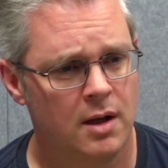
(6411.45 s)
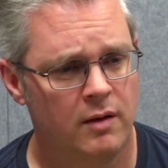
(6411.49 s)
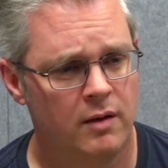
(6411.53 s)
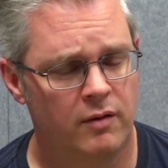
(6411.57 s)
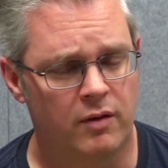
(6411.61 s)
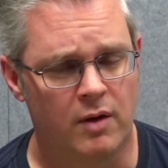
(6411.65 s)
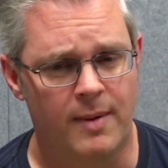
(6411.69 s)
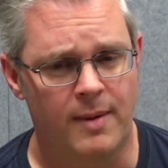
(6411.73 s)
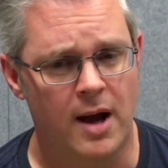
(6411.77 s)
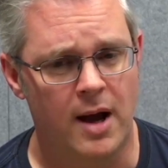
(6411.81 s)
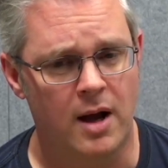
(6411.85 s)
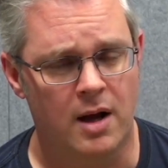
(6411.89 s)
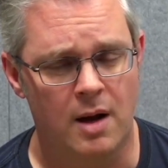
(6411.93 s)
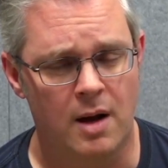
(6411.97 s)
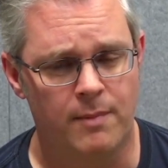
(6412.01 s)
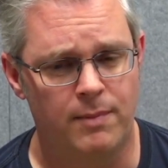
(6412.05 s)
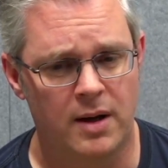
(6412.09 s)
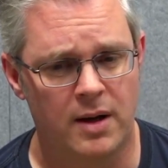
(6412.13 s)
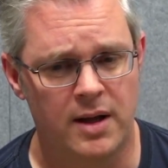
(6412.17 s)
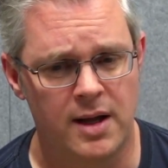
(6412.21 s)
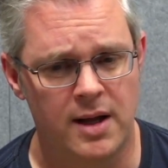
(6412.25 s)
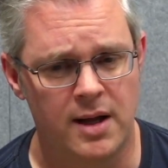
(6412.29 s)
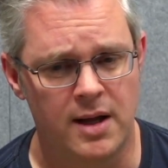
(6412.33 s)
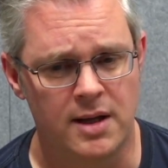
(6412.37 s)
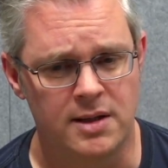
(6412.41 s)
For about a
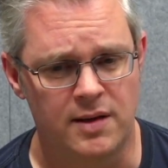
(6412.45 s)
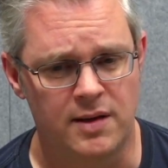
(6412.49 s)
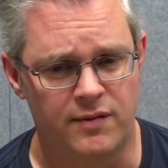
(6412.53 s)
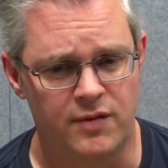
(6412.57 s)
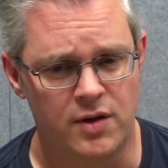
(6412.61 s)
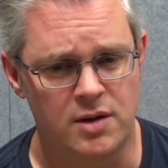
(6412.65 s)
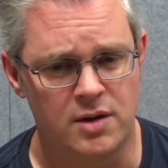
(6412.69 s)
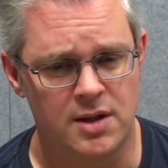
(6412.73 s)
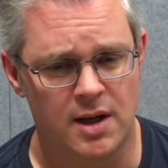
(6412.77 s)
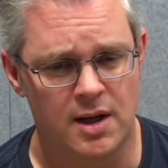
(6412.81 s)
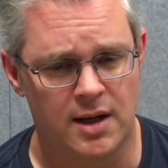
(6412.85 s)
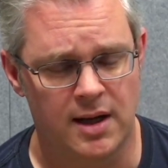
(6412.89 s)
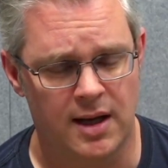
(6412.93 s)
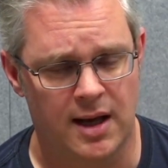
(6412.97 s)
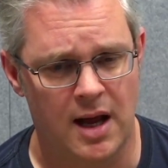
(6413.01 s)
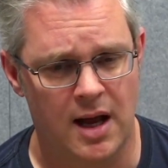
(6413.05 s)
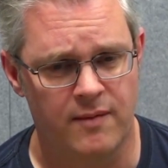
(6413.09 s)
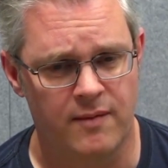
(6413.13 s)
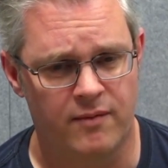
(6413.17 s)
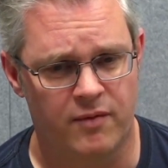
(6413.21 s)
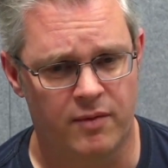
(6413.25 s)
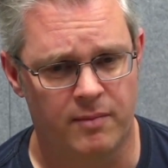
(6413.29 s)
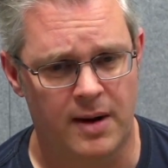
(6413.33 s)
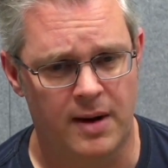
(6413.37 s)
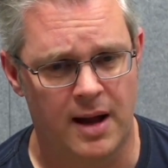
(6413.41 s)
couple of years, if you said it
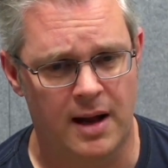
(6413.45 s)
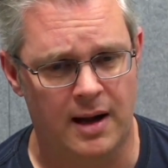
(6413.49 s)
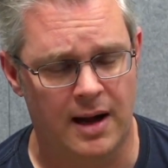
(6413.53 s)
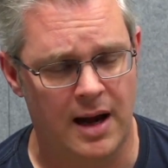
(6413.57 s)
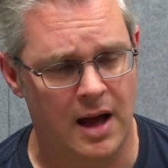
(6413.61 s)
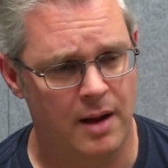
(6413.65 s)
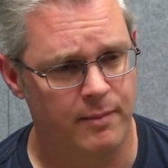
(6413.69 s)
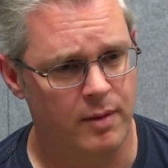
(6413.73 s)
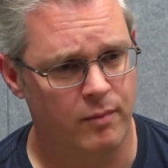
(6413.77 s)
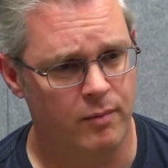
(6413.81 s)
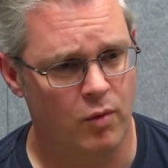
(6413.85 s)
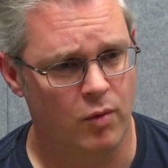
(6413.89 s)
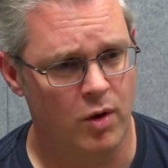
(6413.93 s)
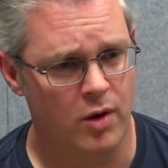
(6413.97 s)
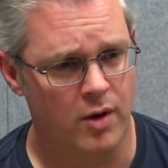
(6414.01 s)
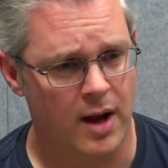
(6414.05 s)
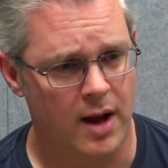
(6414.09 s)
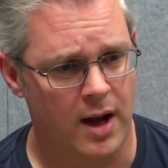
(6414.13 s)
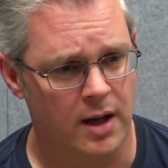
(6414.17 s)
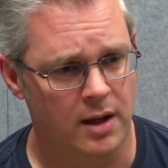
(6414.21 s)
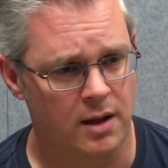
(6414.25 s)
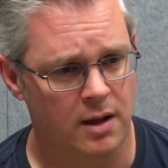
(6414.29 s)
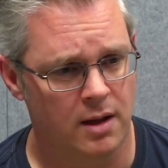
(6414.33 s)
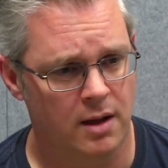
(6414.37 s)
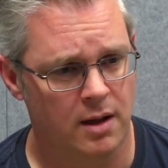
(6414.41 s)
came from that lab in
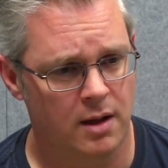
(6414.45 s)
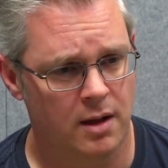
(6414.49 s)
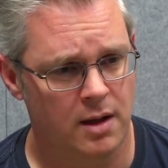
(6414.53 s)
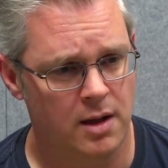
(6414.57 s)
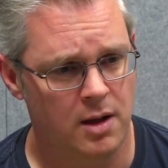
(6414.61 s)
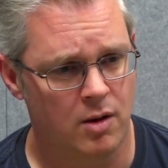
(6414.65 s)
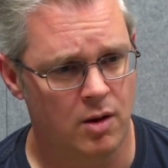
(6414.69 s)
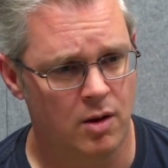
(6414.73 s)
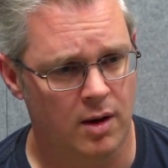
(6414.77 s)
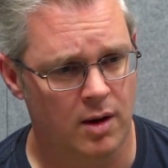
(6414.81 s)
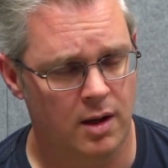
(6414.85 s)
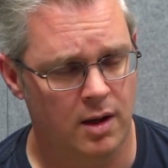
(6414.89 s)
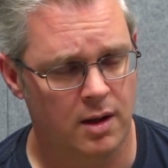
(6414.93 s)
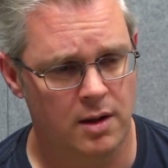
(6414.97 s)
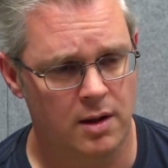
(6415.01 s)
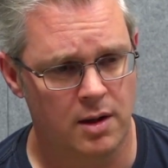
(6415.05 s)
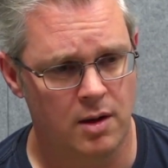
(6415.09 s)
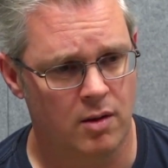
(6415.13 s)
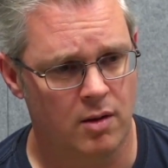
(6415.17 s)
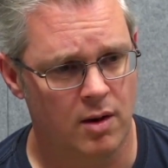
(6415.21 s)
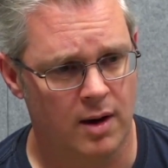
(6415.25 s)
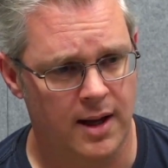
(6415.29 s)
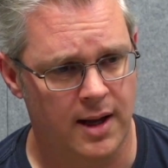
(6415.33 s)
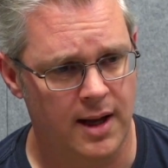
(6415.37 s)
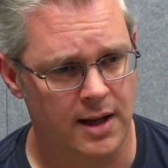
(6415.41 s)
Wuhan, you
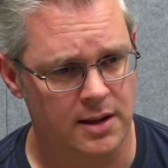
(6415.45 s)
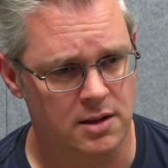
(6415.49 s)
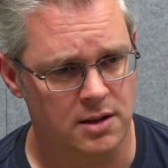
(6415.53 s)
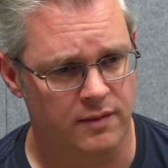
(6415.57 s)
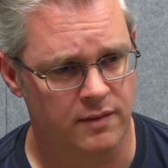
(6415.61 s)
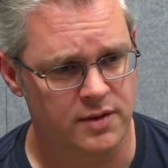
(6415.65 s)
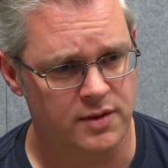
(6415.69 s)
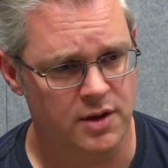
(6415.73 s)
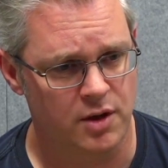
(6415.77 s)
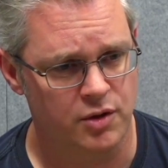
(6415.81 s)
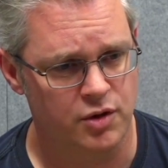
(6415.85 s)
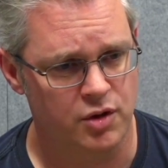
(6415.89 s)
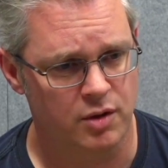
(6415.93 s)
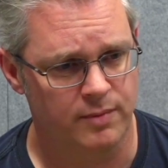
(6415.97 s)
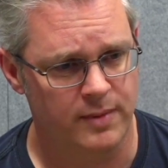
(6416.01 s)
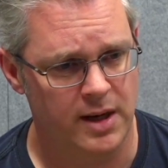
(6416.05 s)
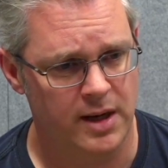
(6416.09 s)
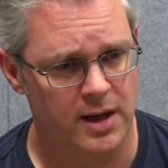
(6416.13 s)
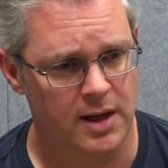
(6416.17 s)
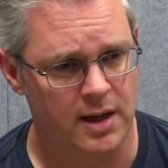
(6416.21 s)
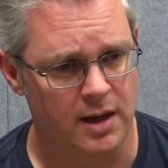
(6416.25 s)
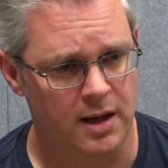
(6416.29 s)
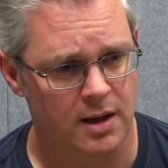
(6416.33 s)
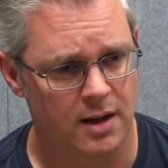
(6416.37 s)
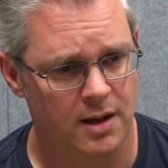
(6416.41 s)
got kicked off social
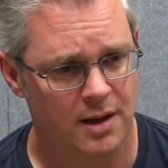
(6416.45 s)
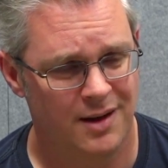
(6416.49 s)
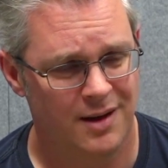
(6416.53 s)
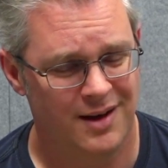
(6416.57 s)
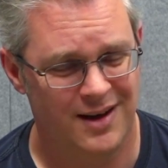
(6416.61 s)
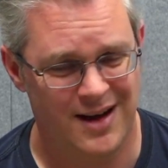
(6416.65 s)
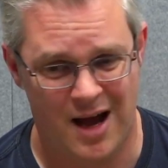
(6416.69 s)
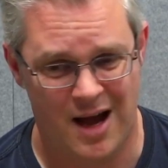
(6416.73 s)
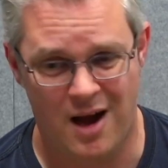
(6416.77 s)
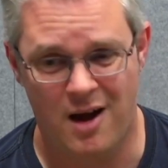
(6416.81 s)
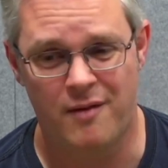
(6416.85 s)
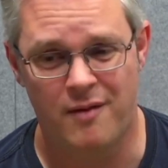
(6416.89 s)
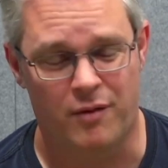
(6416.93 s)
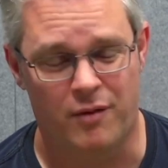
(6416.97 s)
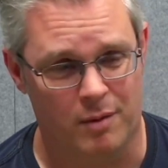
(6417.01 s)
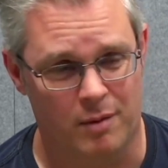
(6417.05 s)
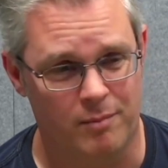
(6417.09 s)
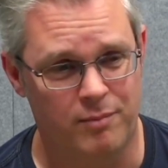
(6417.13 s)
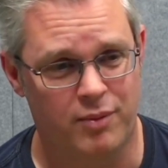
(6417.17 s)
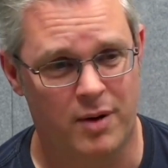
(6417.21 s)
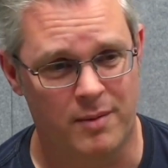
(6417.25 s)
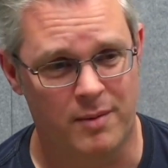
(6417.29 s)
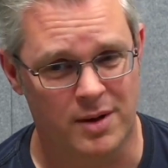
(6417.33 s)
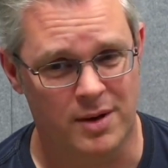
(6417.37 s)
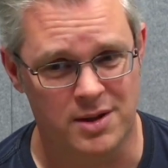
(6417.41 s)
media. Yeah. Now
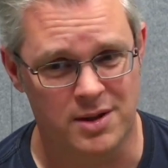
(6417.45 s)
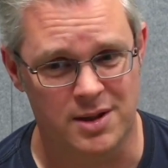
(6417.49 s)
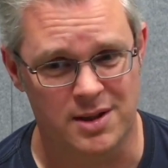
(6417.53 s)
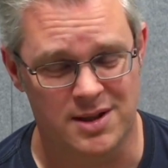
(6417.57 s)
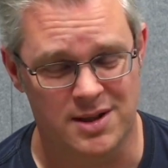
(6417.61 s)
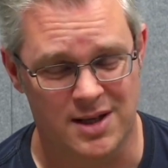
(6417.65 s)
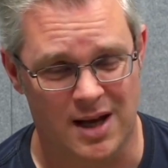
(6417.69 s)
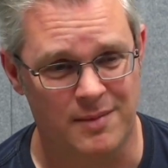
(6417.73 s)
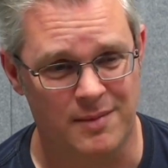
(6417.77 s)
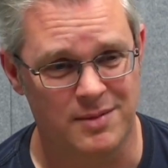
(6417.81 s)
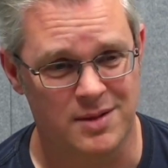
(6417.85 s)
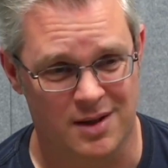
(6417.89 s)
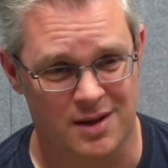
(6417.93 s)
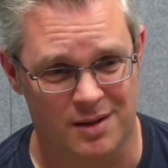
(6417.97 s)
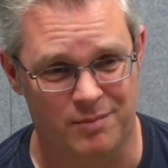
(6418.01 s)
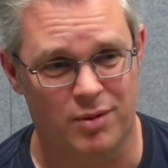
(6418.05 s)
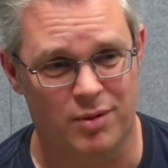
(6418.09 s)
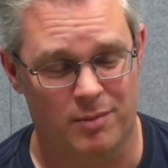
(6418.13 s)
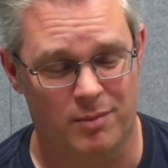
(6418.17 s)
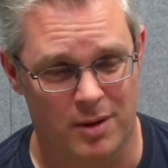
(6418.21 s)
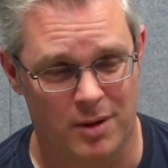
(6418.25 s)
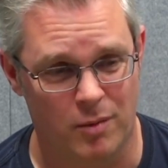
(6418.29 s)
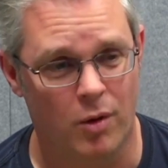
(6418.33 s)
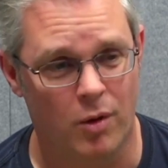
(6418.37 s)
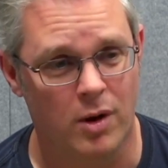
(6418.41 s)
everyone pretty much accepts that it
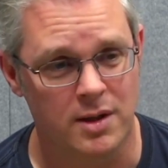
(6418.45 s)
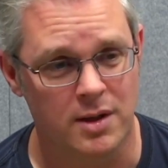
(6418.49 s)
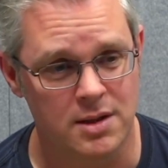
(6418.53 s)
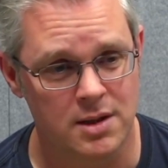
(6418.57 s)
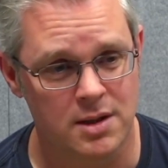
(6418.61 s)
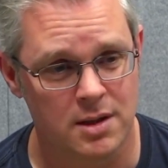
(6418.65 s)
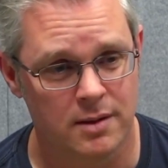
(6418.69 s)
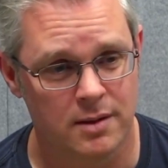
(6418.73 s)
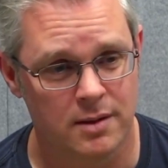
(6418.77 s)
probably was.